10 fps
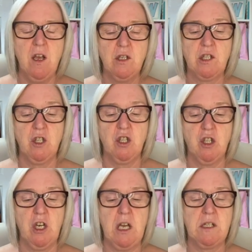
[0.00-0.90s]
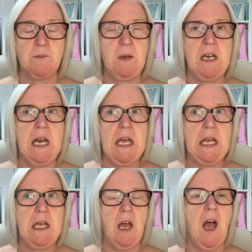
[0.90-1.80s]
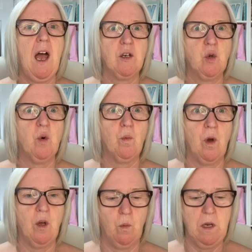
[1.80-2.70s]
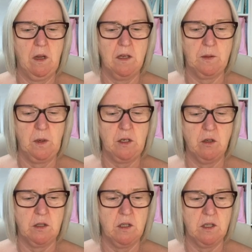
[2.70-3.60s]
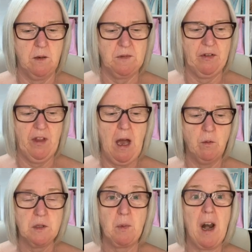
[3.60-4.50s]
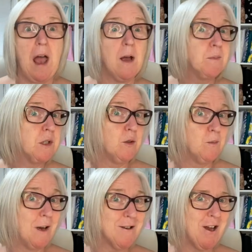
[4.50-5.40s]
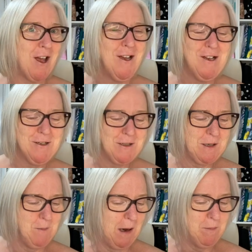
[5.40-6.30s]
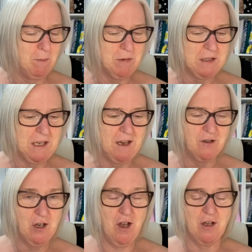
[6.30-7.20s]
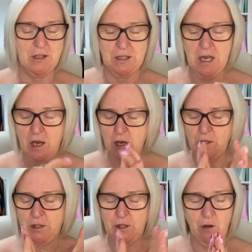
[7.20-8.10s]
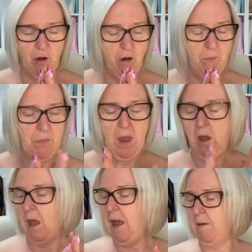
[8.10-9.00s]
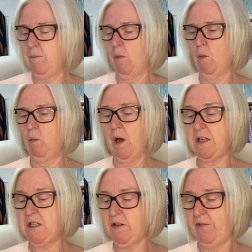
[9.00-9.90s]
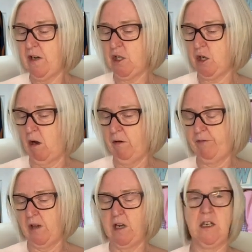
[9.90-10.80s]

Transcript: So it's been a hard going work week this week, just in terms of the hours, but an absolute pleasure to see my members and hers. So um, what I did finish off, and